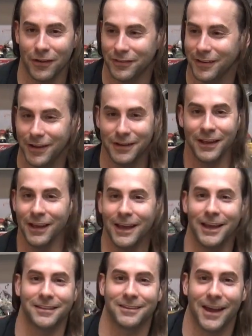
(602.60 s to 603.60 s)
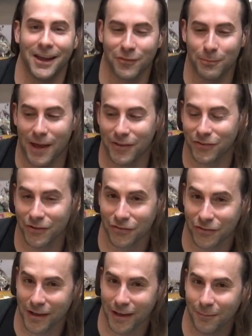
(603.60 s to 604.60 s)
did? He text
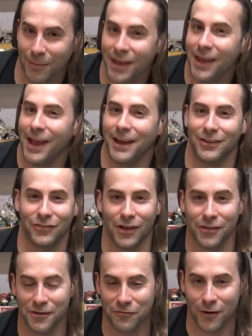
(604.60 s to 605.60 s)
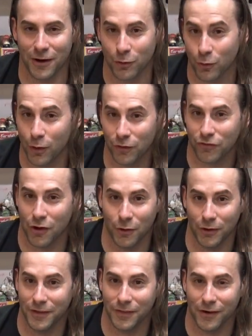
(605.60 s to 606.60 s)
messaged him and his other friend who were always
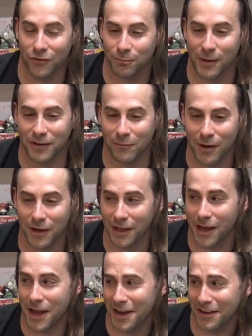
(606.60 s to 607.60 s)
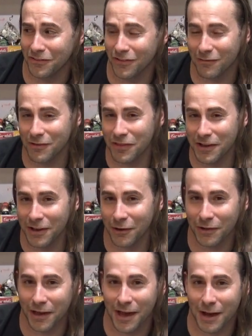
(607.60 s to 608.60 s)
going in there spending money. Hey, is everything
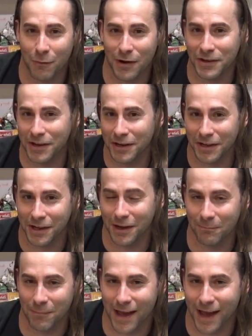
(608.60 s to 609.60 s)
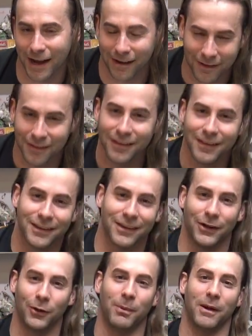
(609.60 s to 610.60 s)
okay? When you going to come back? You
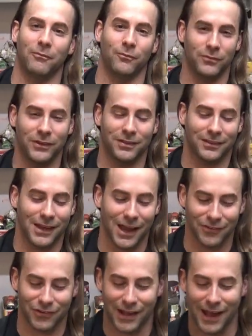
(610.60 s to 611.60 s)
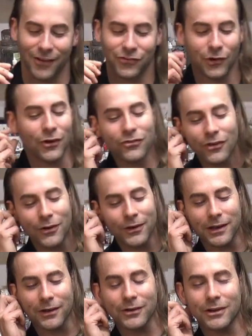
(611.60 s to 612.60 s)
know, but the guy's an asshole. So, you
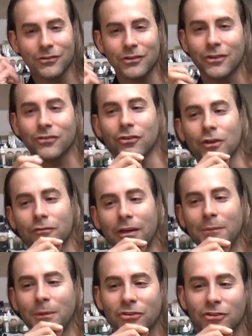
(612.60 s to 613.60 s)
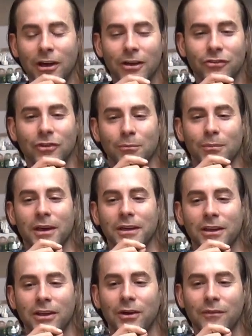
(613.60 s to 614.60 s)
know, he doesn't deserve that much custom. But,
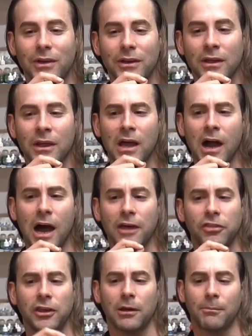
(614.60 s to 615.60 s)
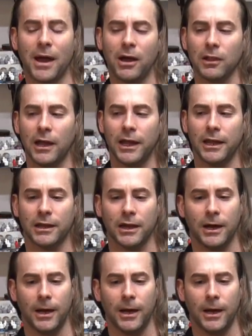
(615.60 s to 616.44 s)
you know, I mean, I think about like,